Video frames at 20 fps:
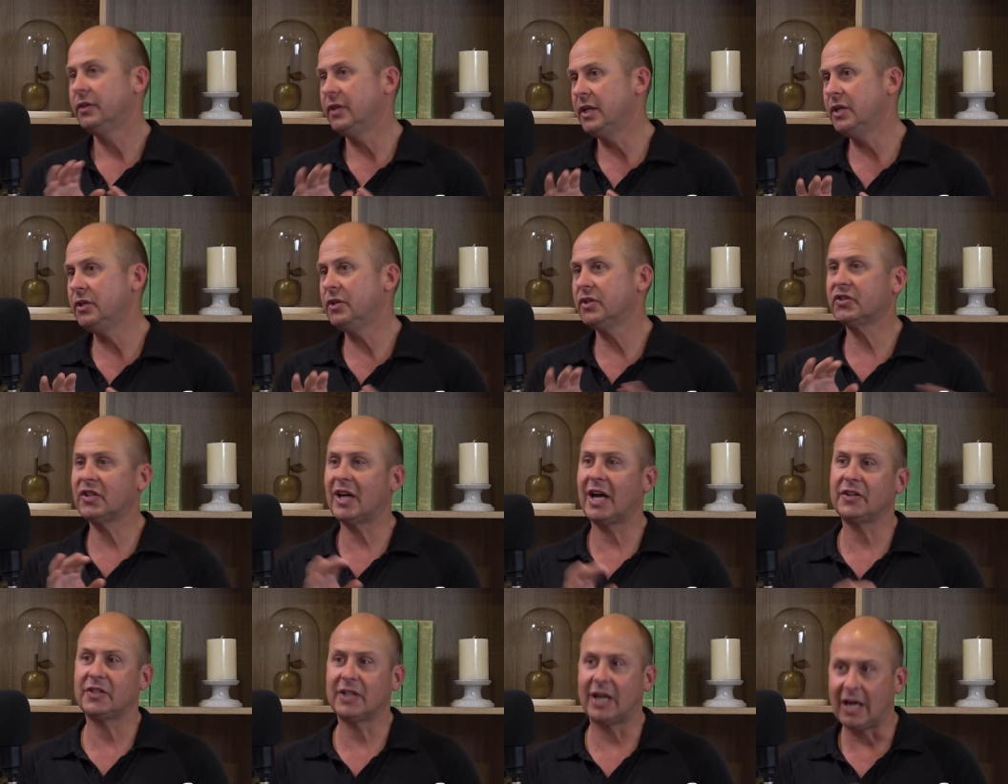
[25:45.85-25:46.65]
then you
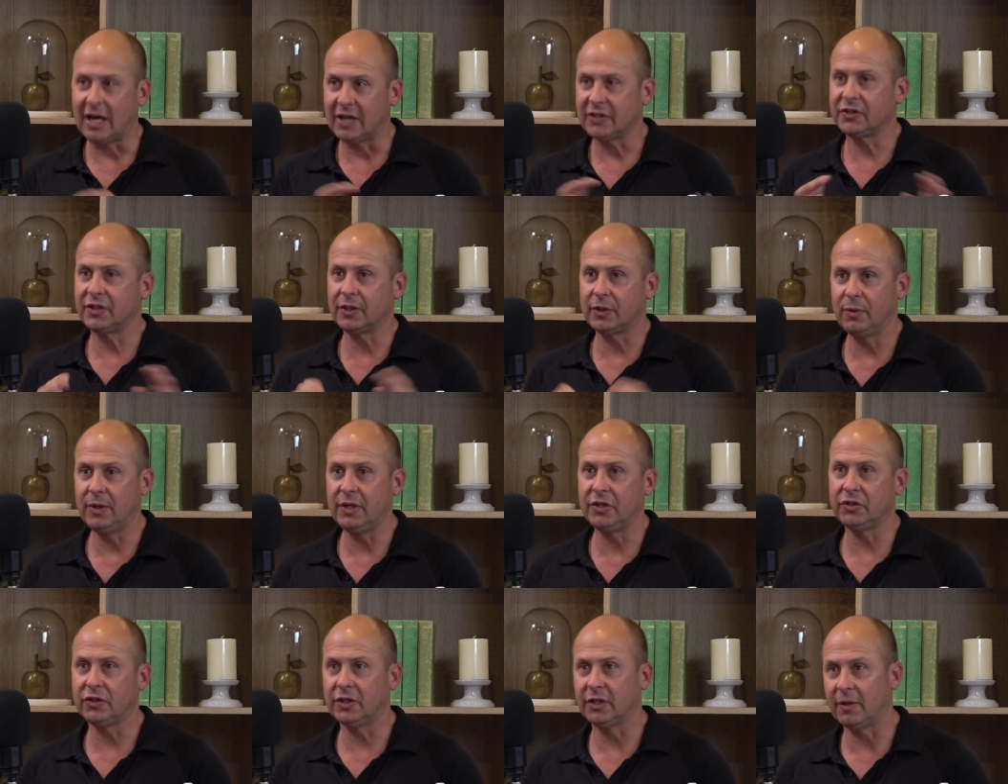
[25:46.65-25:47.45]
start to ask the
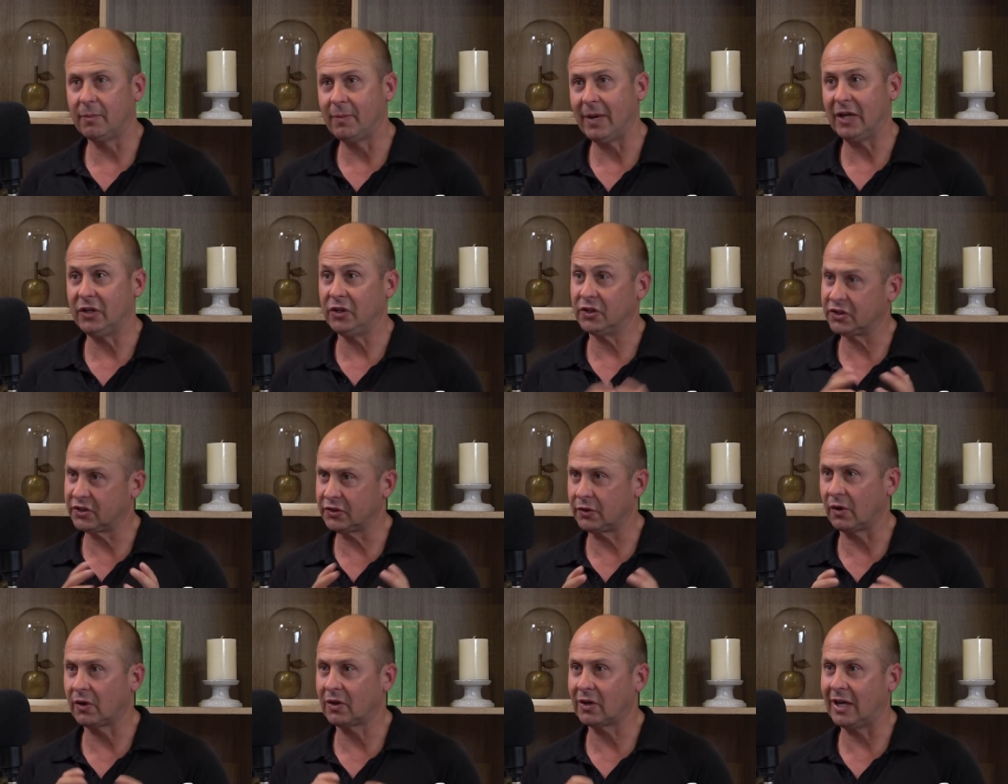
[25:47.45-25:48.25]
question about your
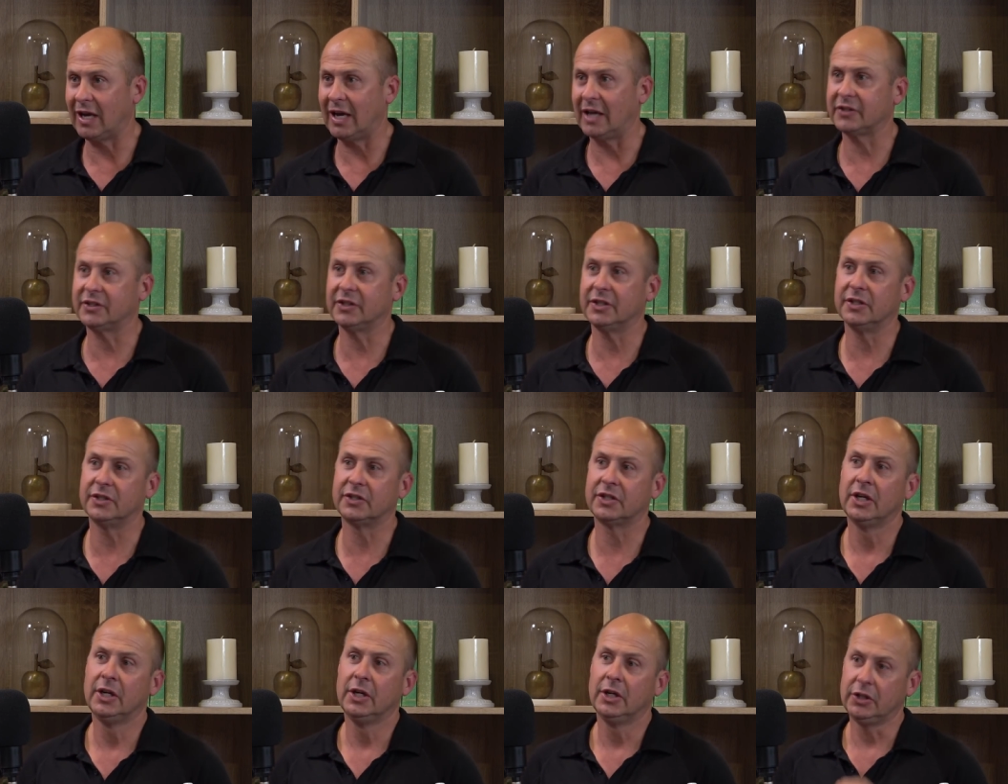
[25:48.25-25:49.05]
stock
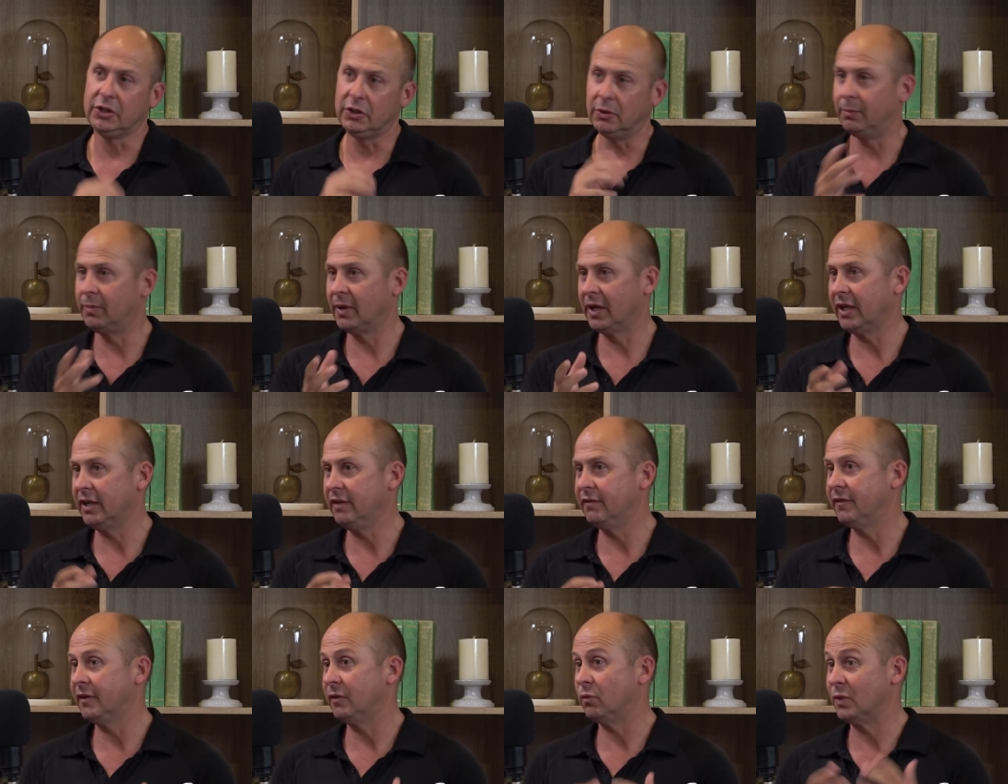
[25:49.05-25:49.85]
classes, your
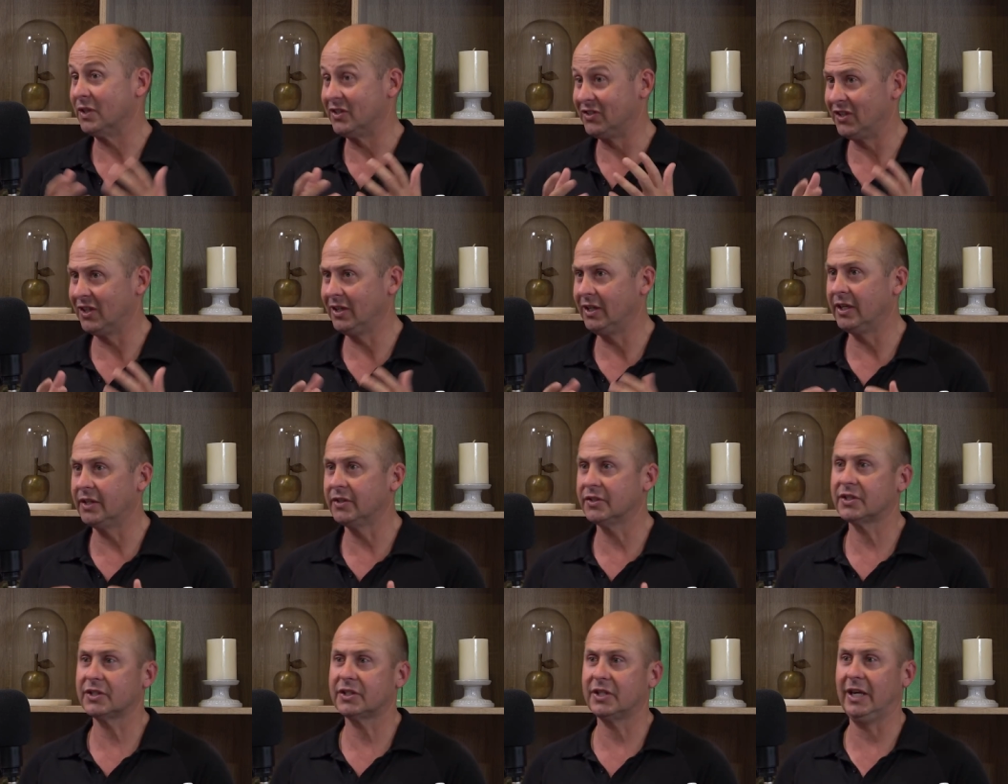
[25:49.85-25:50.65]
belief in
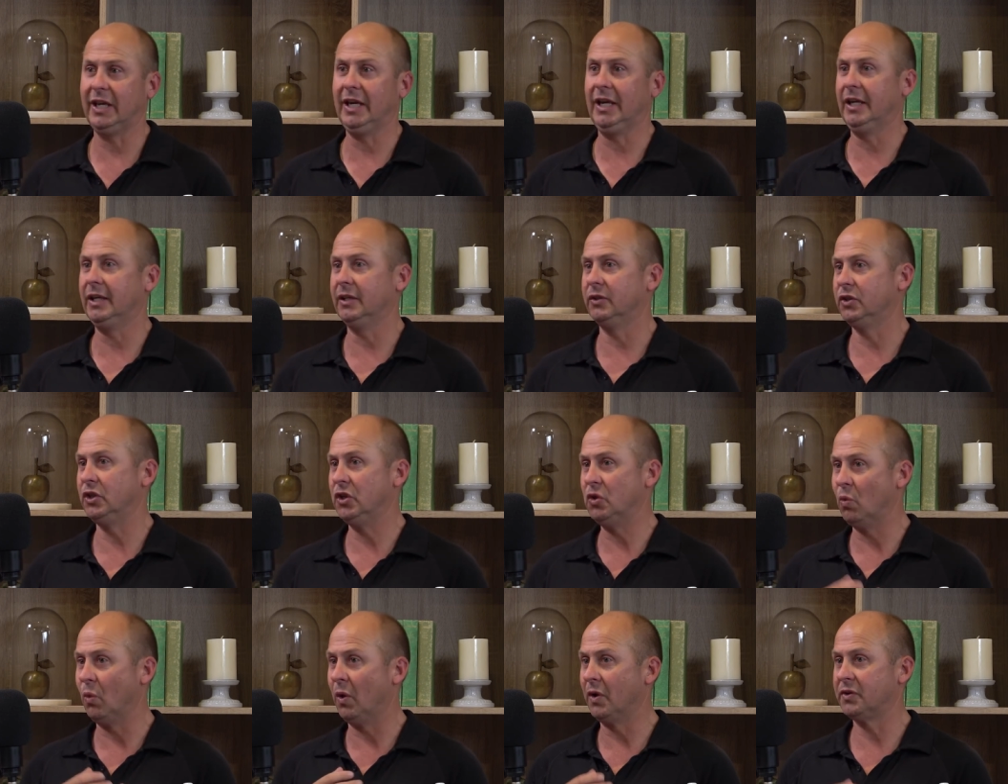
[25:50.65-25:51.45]
resilience, and
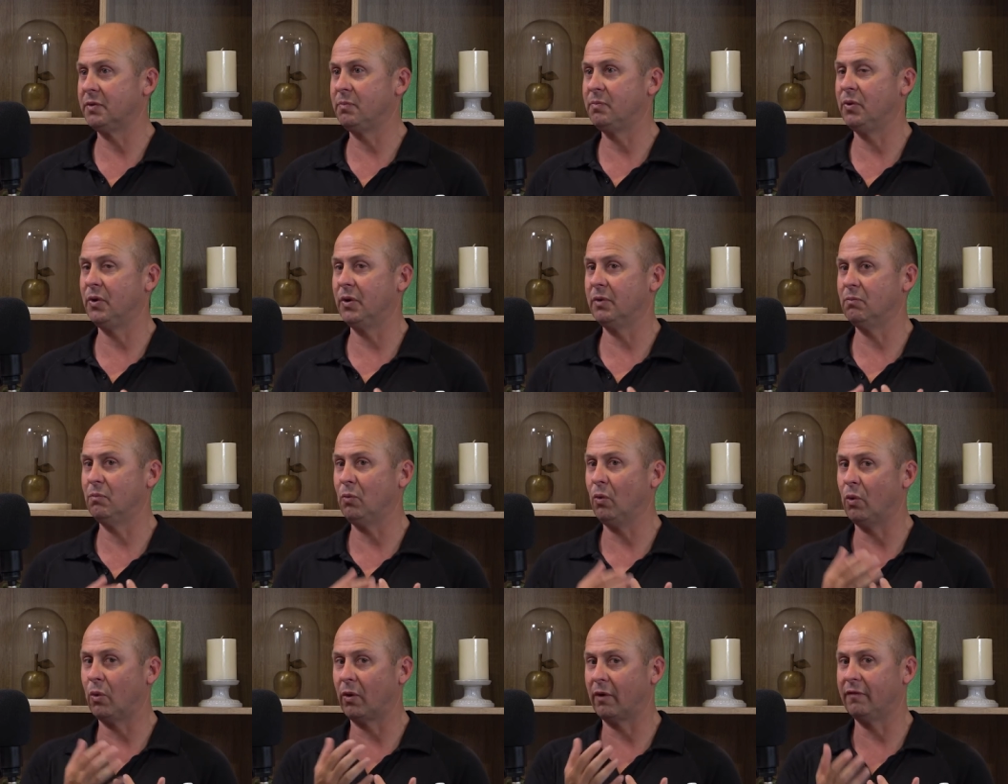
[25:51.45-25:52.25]
you want to put
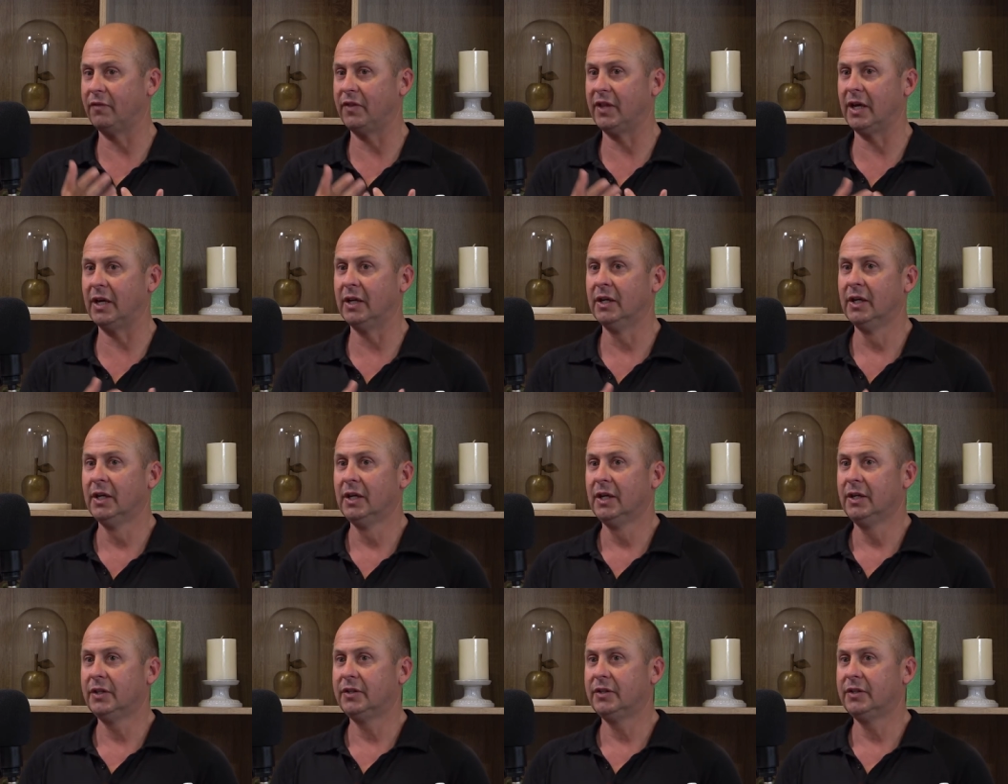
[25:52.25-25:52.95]
more of the